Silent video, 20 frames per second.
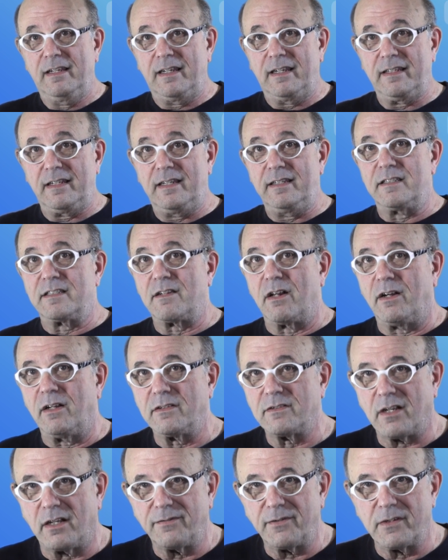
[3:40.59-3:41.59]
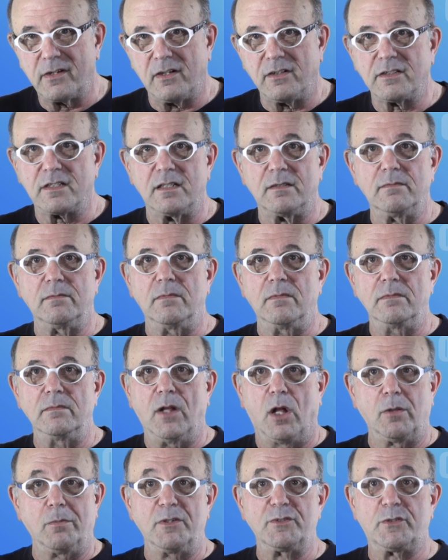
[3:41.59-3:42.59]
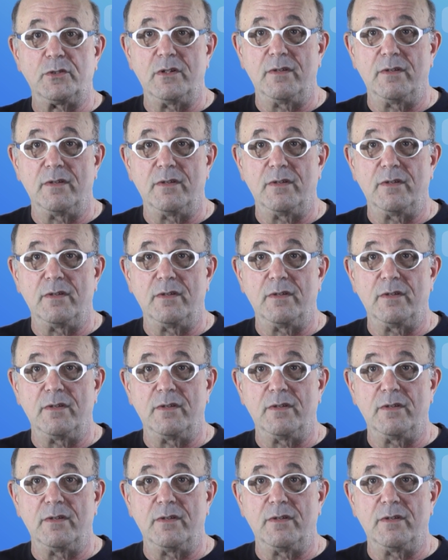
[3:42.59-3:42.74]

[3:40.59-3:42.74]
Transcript: and then he just hauls off and calls them almost